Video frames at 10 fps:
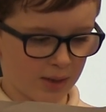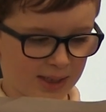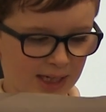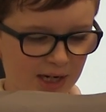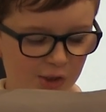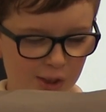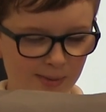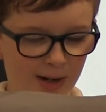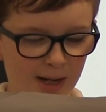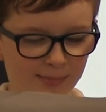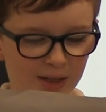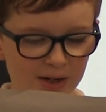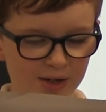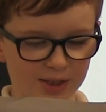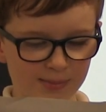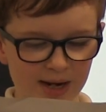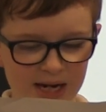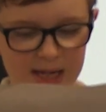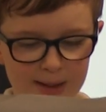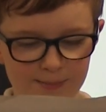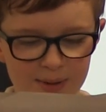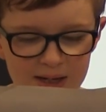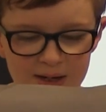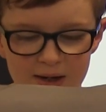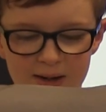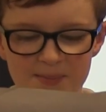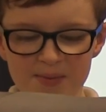attached to my bladder to make it bigger.